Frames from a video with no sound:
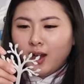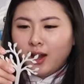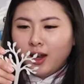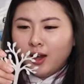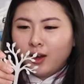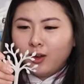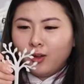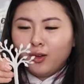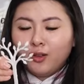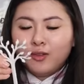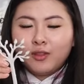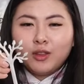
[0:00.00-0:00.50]
I
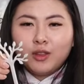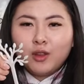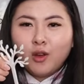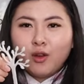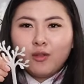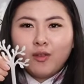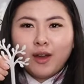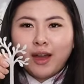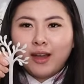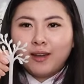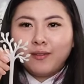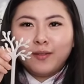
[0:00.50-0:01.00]
don't even know
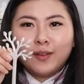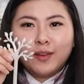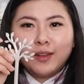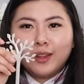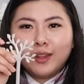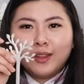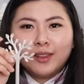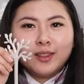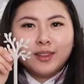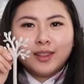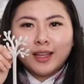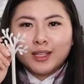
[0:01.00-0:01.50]
if I have
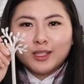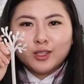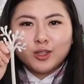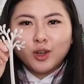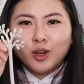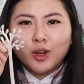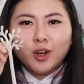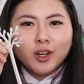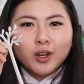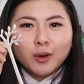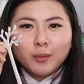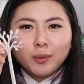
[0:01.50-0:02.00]
anything that's
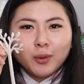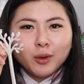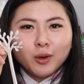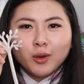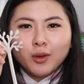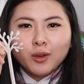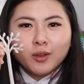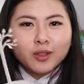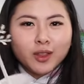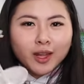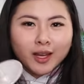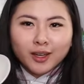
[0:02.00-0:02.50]

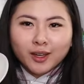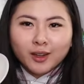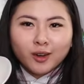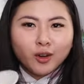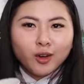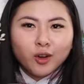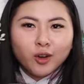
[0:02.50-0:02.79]
hookable that can